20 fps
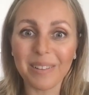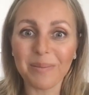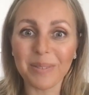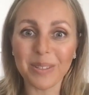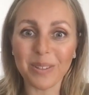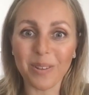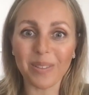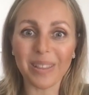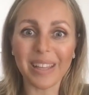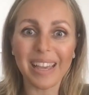It
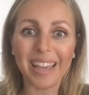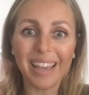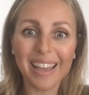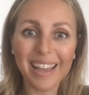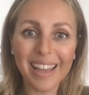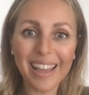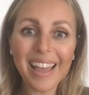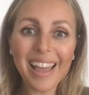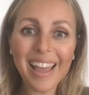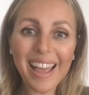was
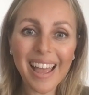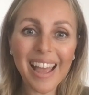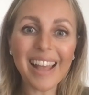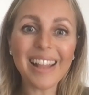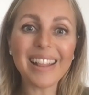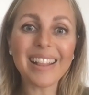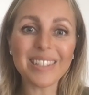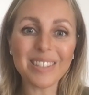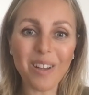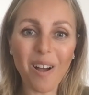only
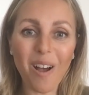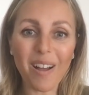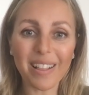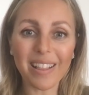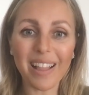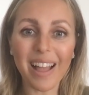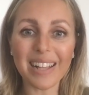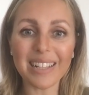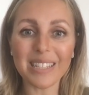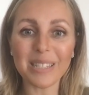in this
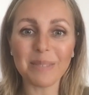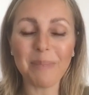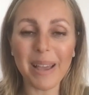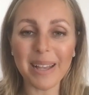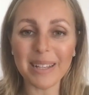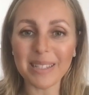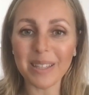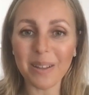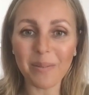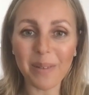online
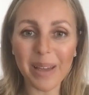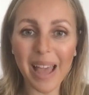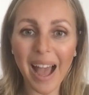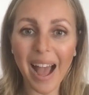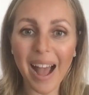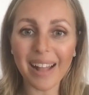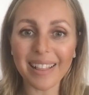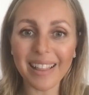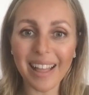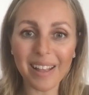space that we
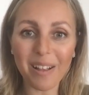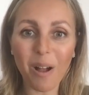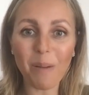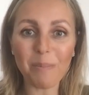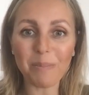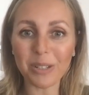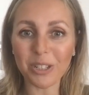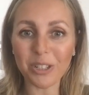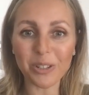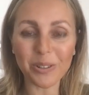had that
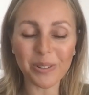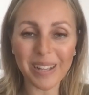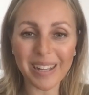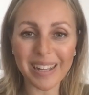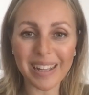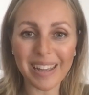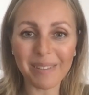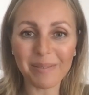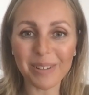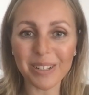opportunity,